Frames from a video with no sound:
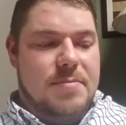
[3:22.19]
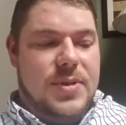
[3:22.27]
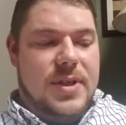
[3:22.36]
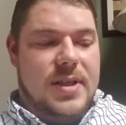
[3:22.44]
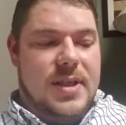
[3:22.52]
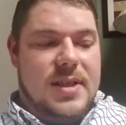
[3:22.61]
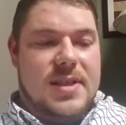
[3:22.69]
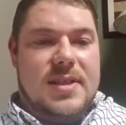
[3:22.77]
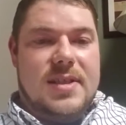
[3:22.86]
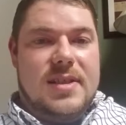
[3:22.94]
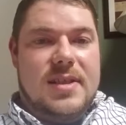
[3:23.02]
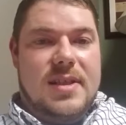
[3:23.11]
but
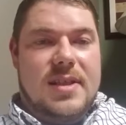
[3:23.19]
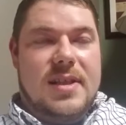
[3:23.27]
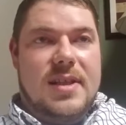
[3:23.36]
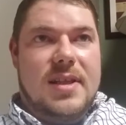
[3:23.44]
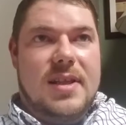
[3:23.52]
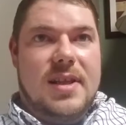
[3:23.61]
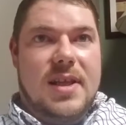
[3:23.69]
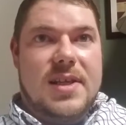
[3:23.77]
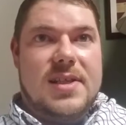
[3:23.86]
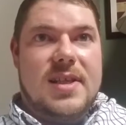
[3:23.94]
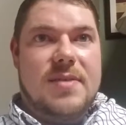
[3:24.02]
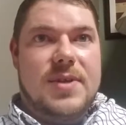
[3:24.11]
it's
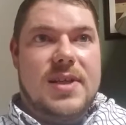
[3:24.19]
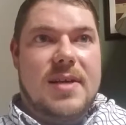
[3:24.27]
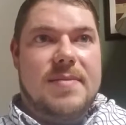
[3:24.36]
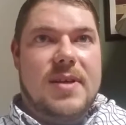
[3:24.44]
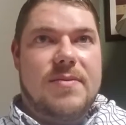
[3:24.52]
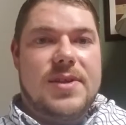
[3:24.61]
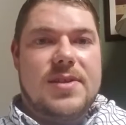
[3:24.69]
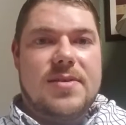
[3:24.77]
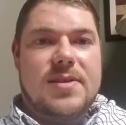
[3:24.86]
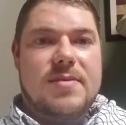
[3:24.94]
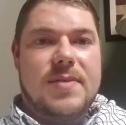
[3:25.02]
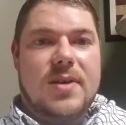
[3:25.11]
nice that we have that
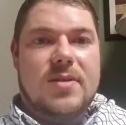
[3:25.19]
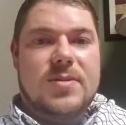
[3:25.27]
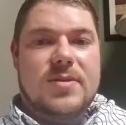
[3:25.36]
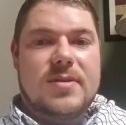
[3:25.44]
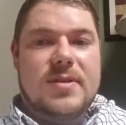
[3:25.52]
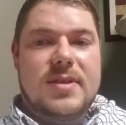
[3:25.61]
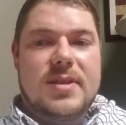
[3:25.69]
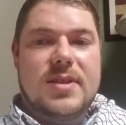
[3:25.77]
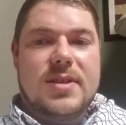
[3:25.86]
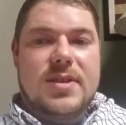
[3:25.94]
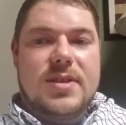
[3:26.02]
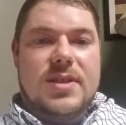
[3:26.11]
resource available
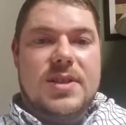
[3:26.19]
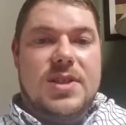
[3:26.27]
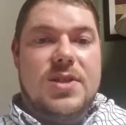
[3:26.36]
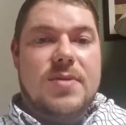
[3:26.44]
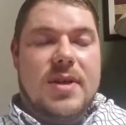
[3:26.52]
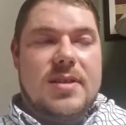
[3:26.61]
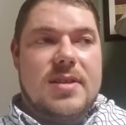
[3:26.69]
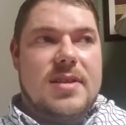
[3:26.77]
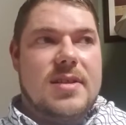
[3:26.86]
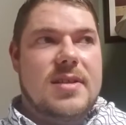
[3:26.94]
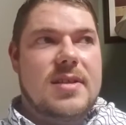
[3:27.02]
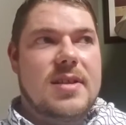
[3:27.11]
to
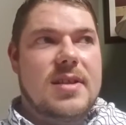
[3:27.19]
us